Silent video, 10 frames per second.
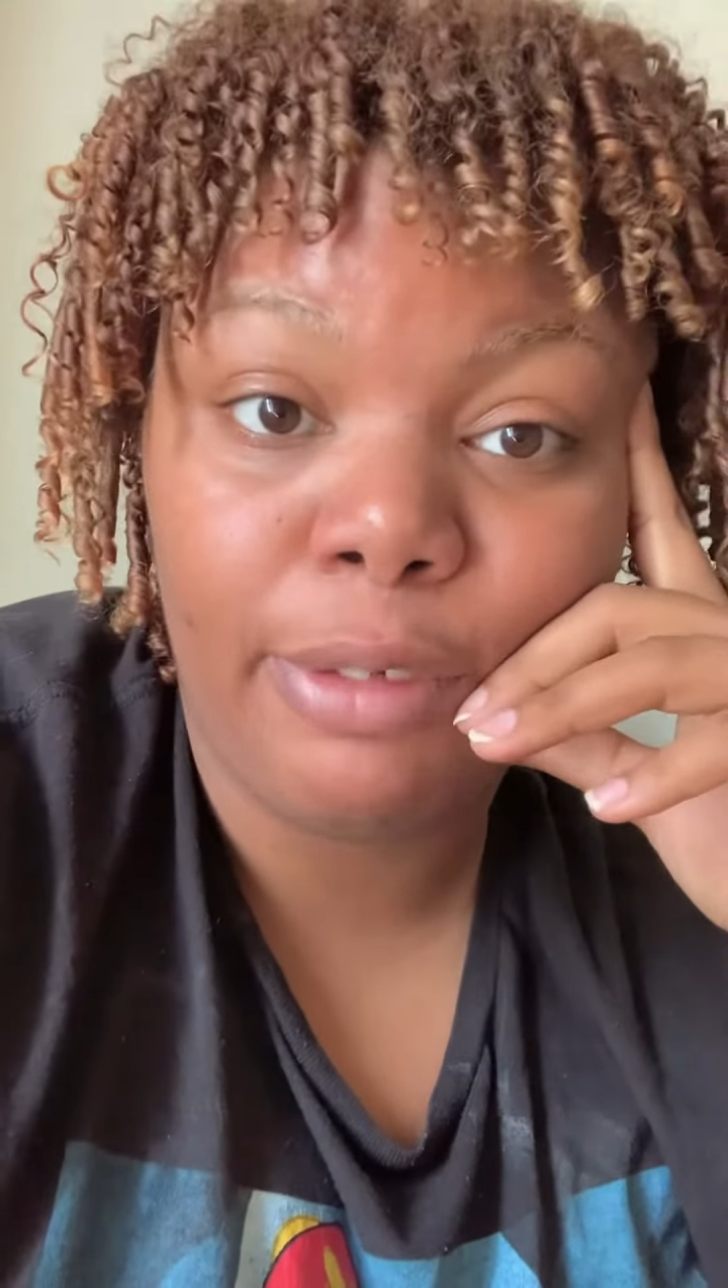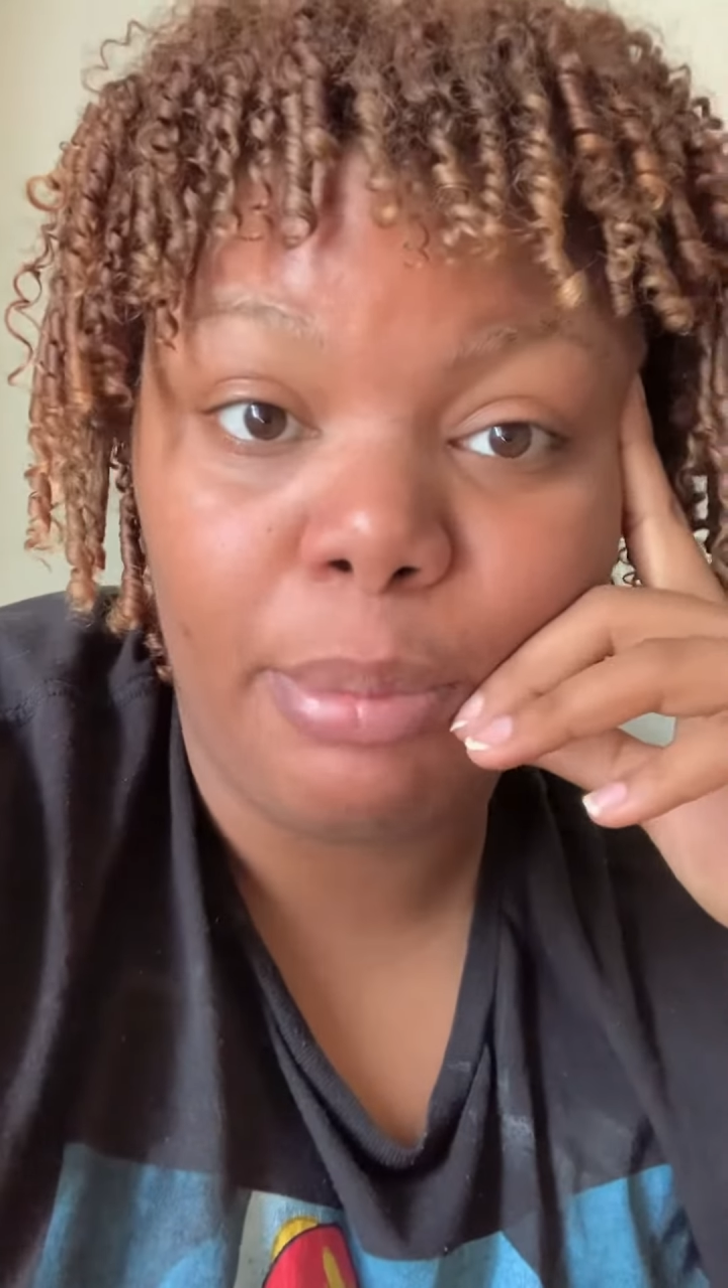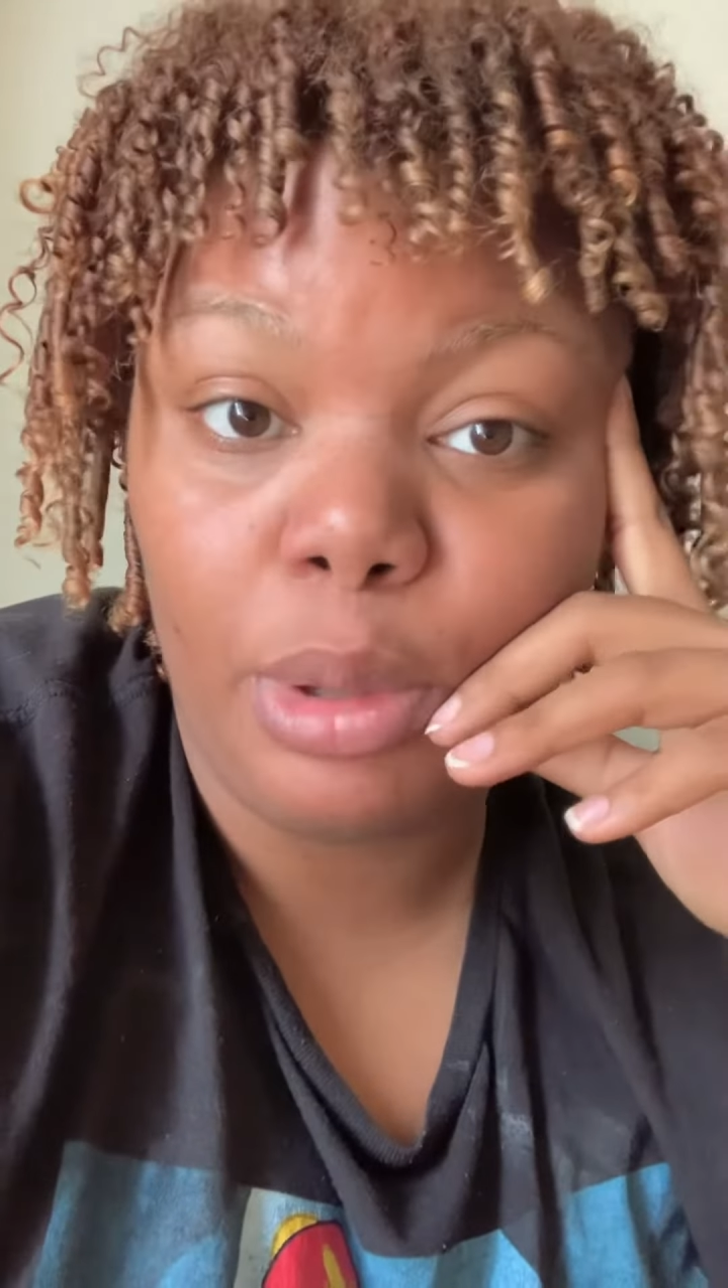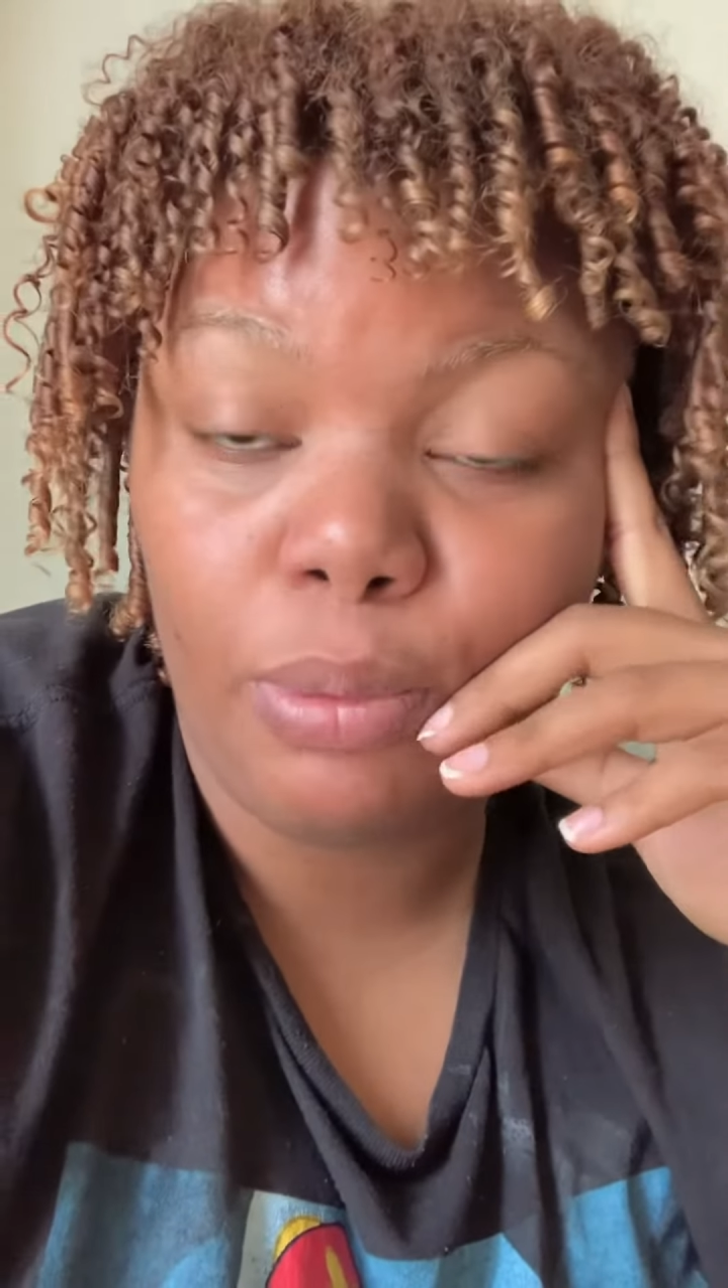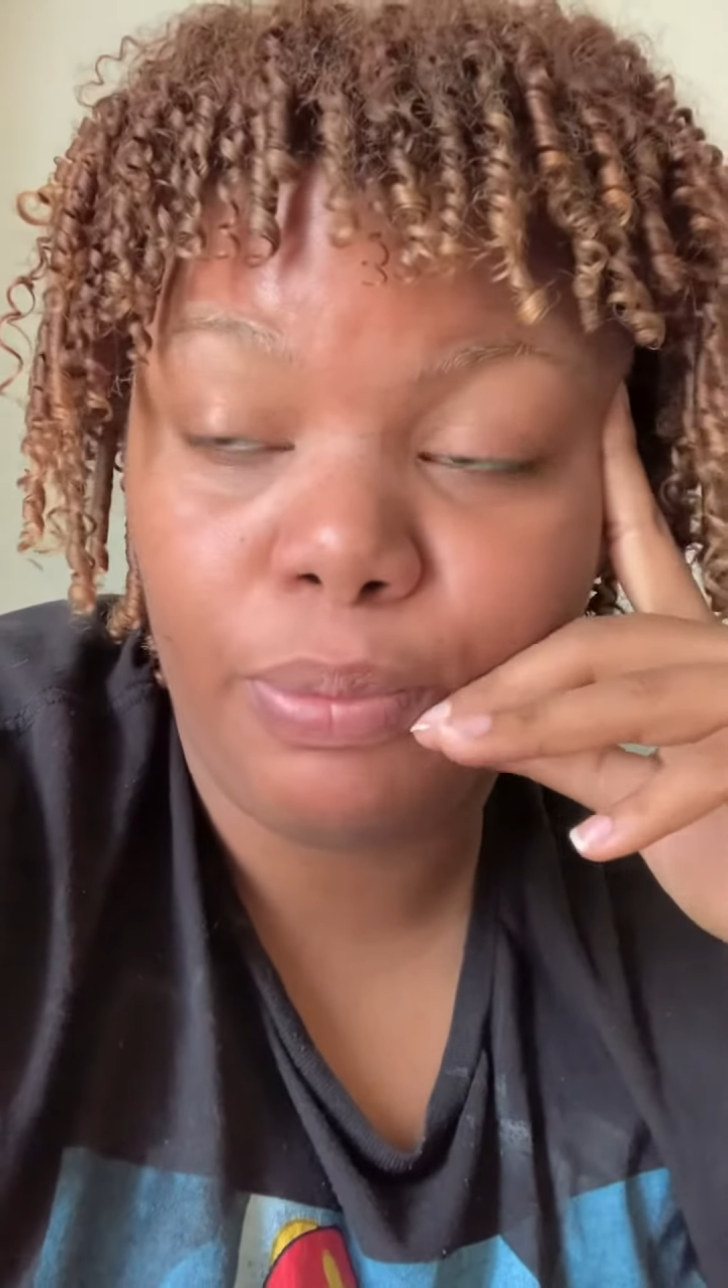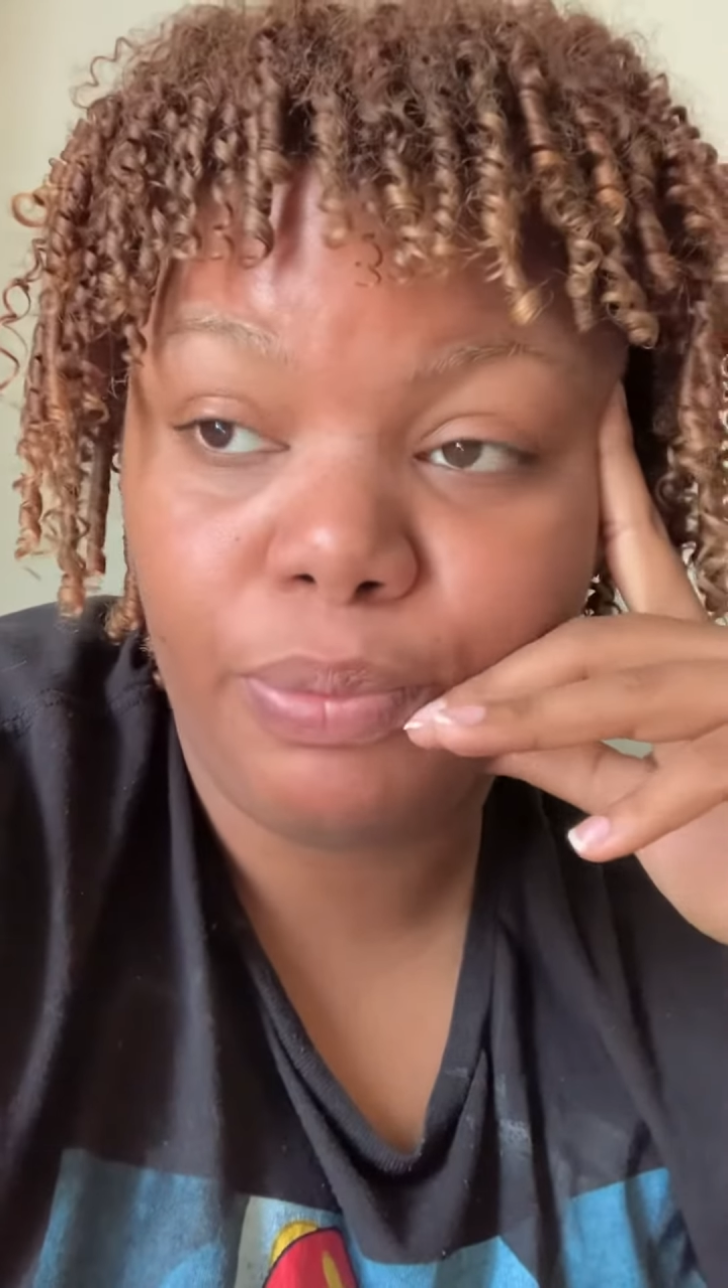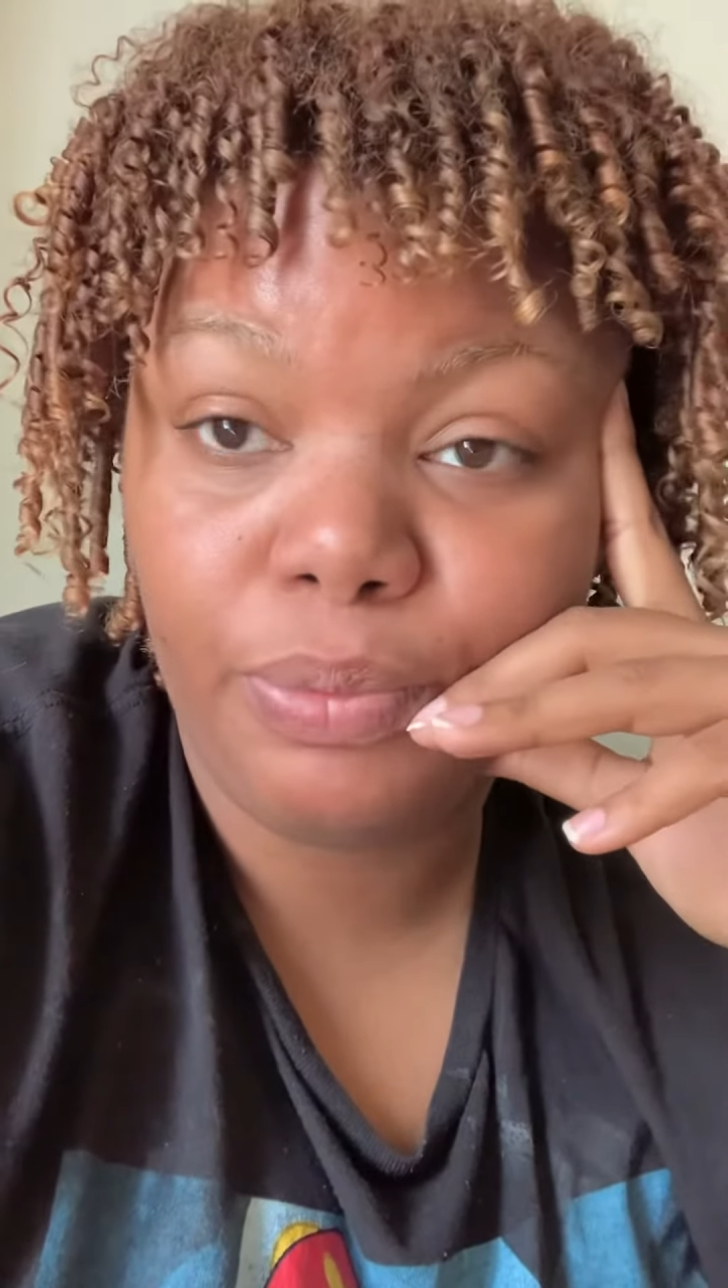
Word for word: from you